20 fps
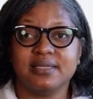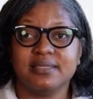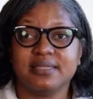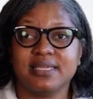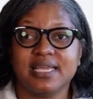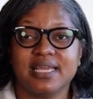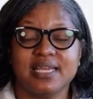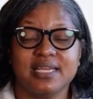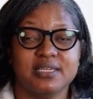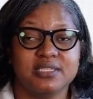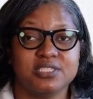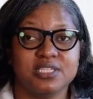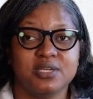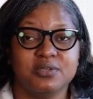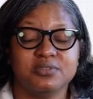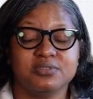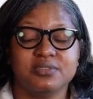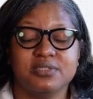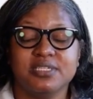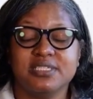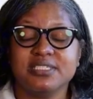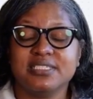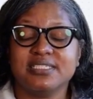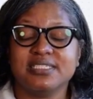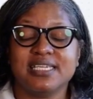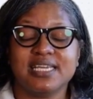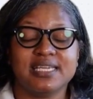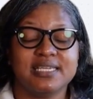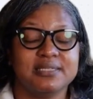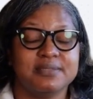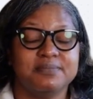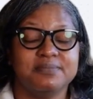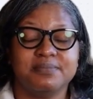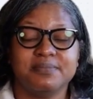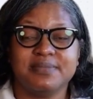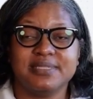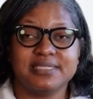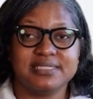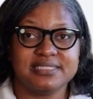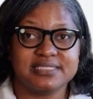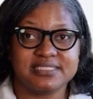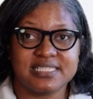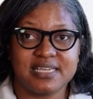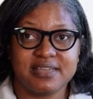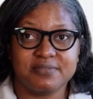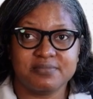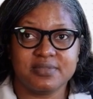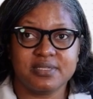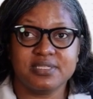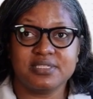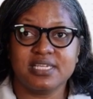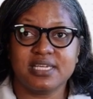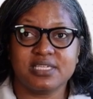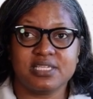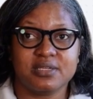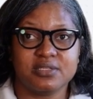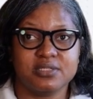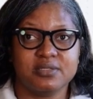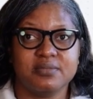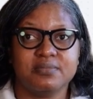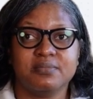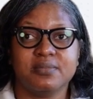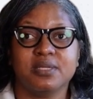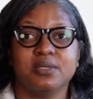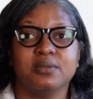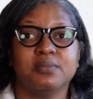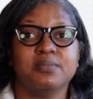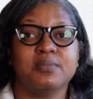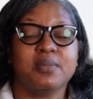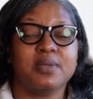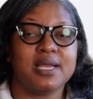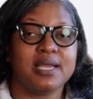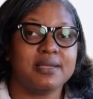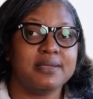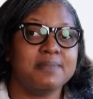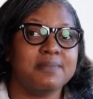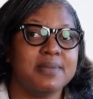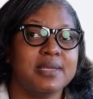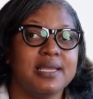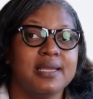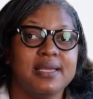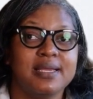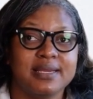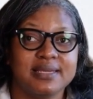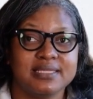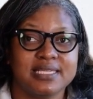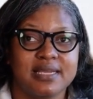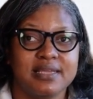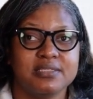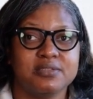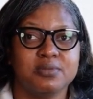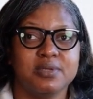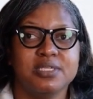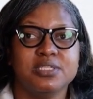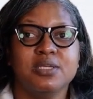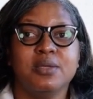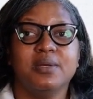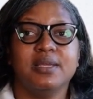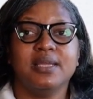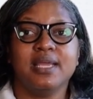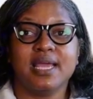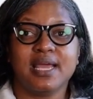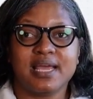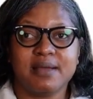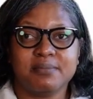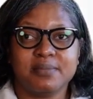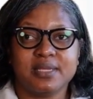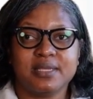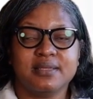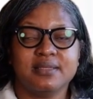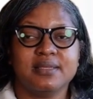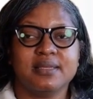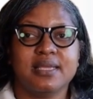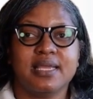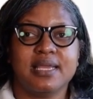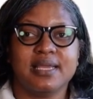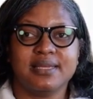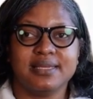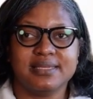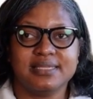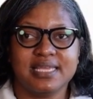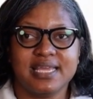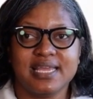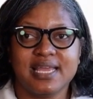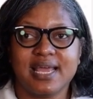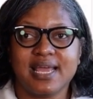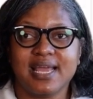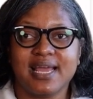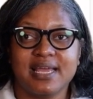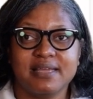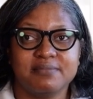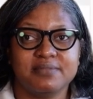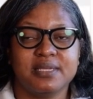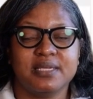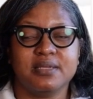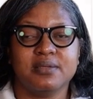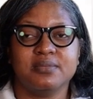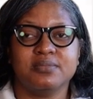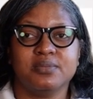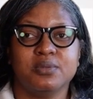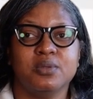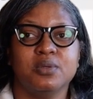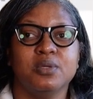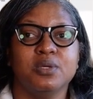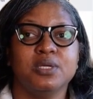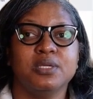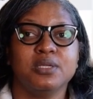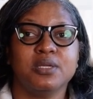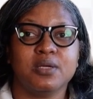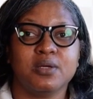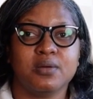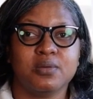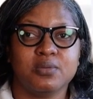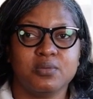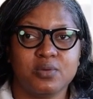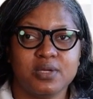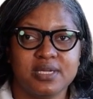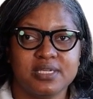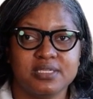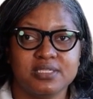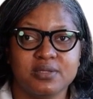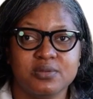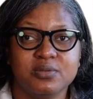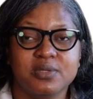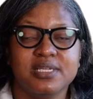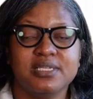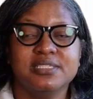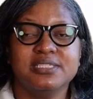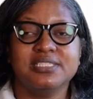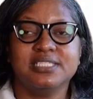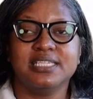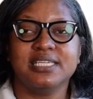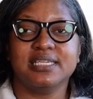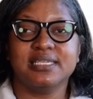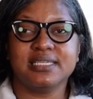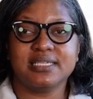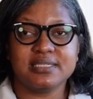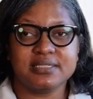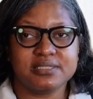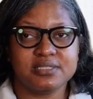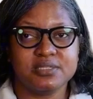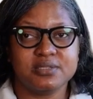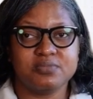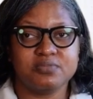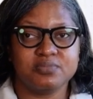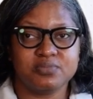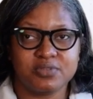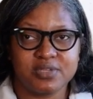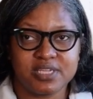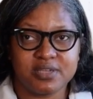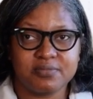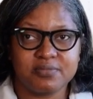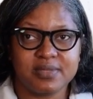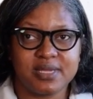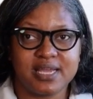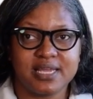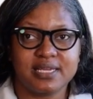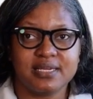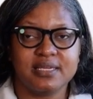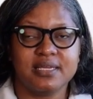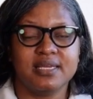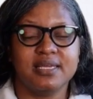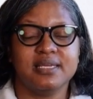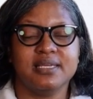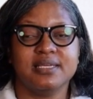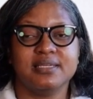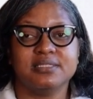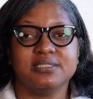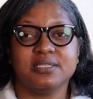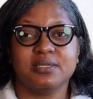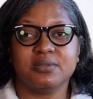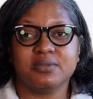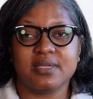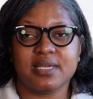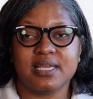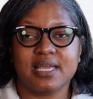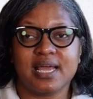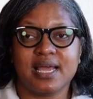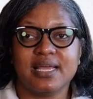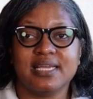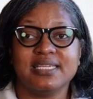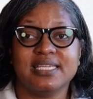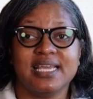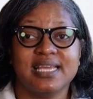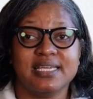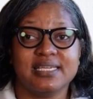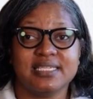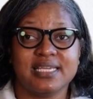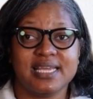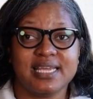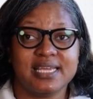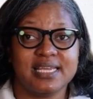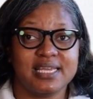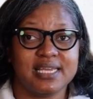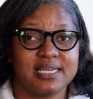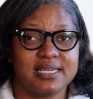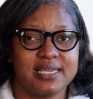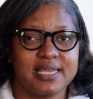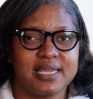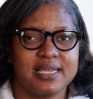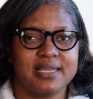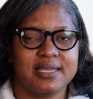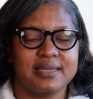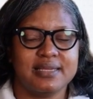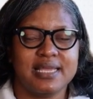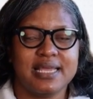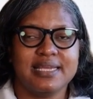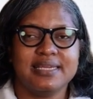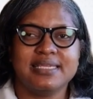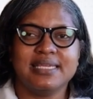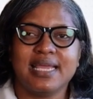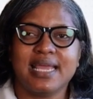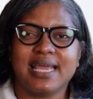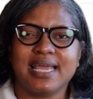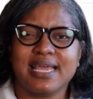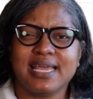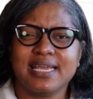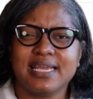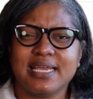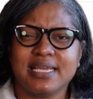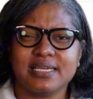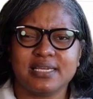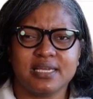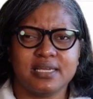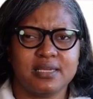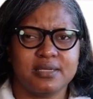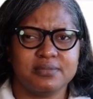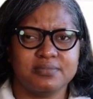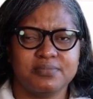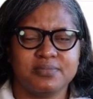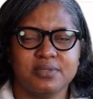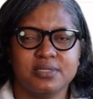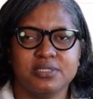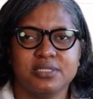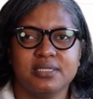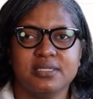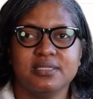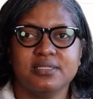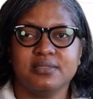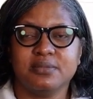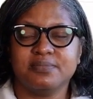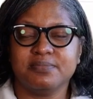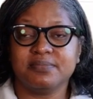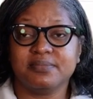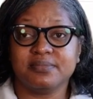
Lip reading: they're going to go through this same particular flow. Okay. That's what's going to happen. Then I have it for when we send the replay. So the contact tag that's added for the